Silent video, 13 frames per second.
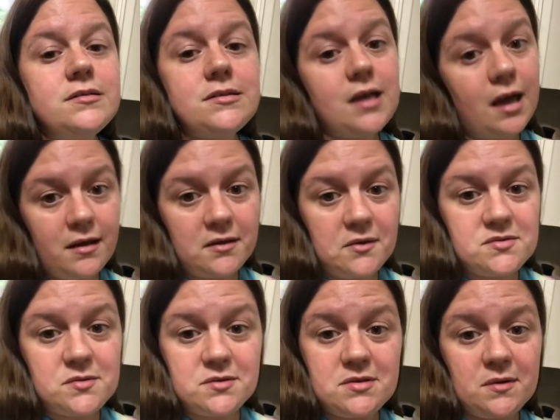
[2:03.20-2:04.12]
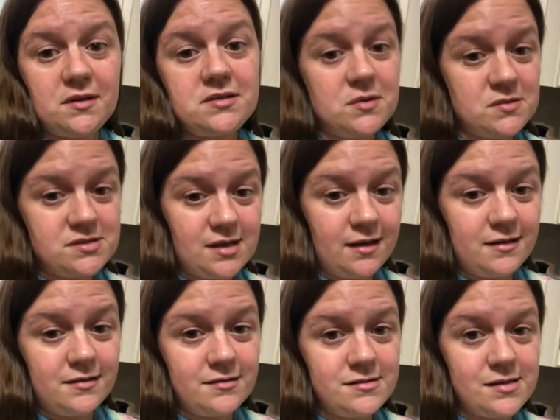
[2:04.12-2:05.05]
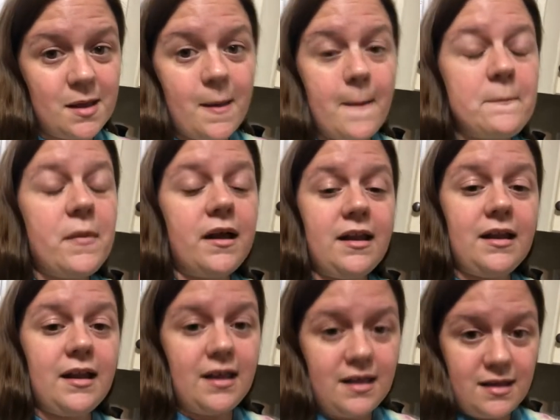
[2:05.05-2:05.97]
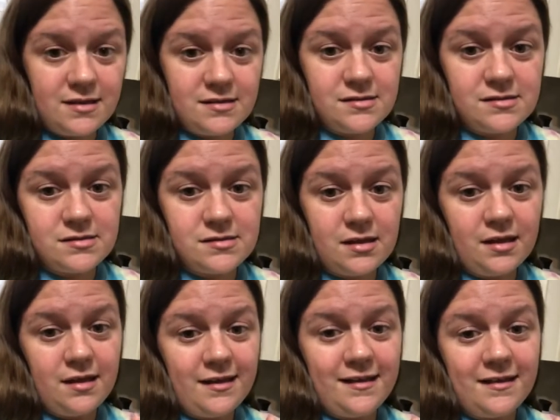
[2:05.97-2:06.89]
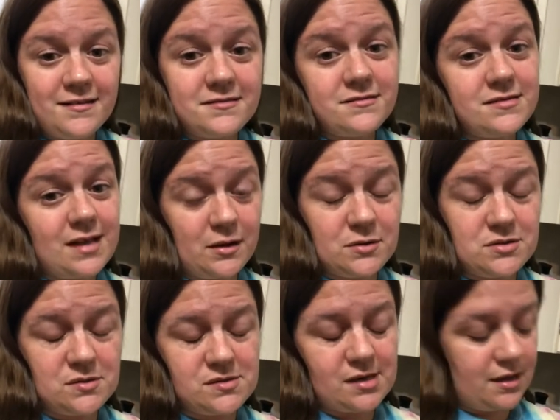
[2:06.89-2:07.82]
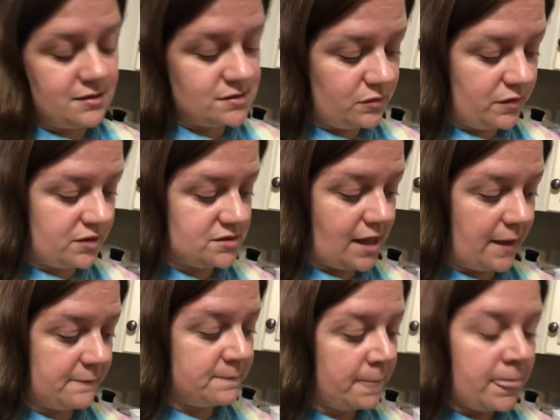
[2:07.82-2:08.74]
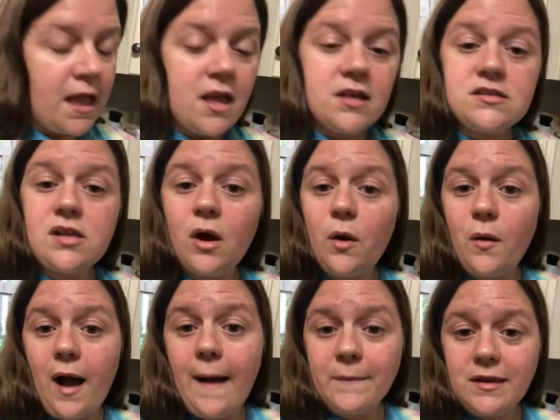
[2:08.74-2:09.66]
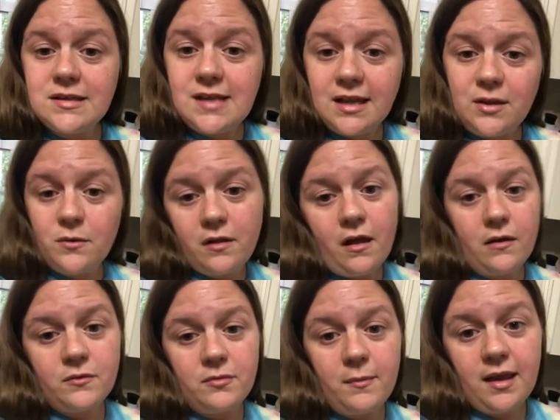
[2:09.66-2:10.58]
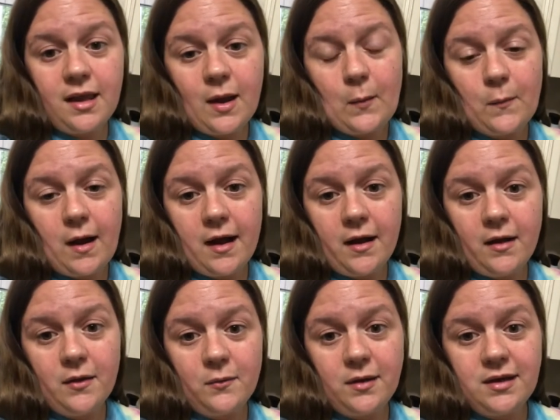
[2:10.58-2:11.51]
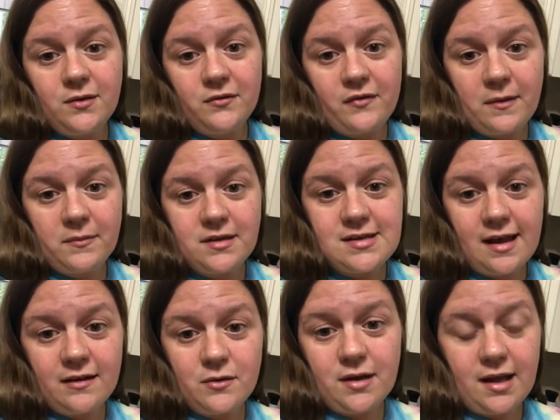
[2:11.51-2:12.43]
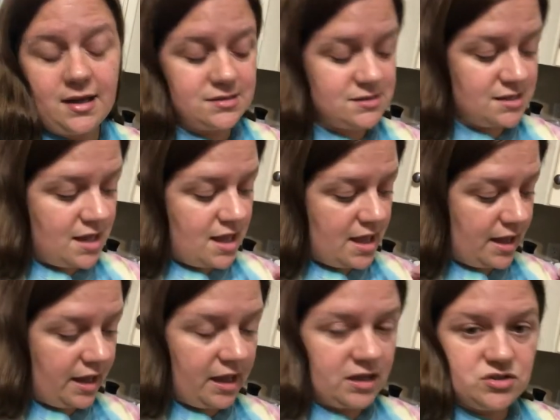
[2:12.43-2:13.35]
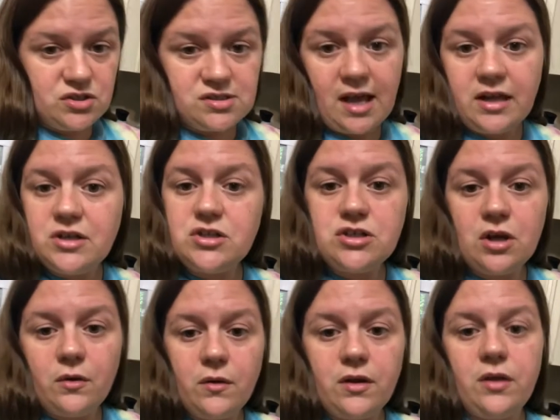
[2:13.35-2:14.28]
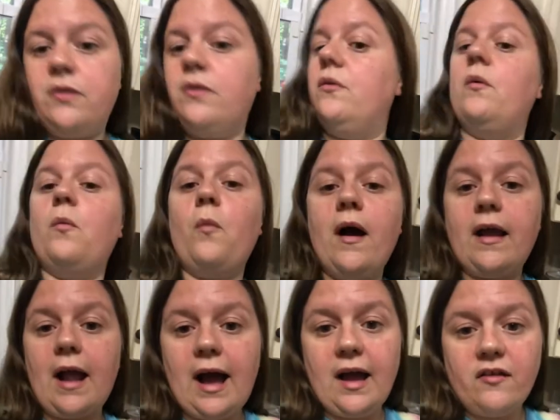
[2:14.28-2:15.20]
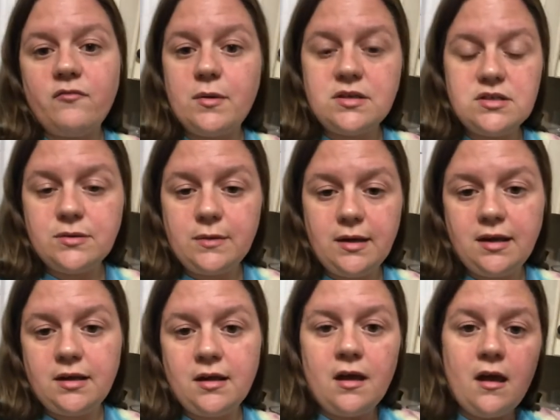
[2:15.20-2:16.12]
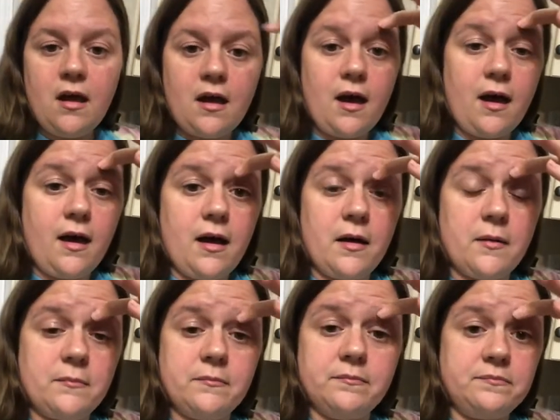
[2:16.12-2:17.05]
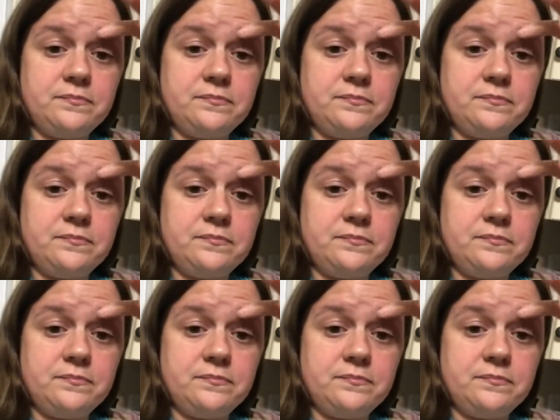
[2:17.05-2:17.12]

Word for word: tacos. We're doing tostadas, but it is Taco Tuesday, so there's that. So I'm going to take you along with me while we do family taco night and just kind of show you what I've been doing um,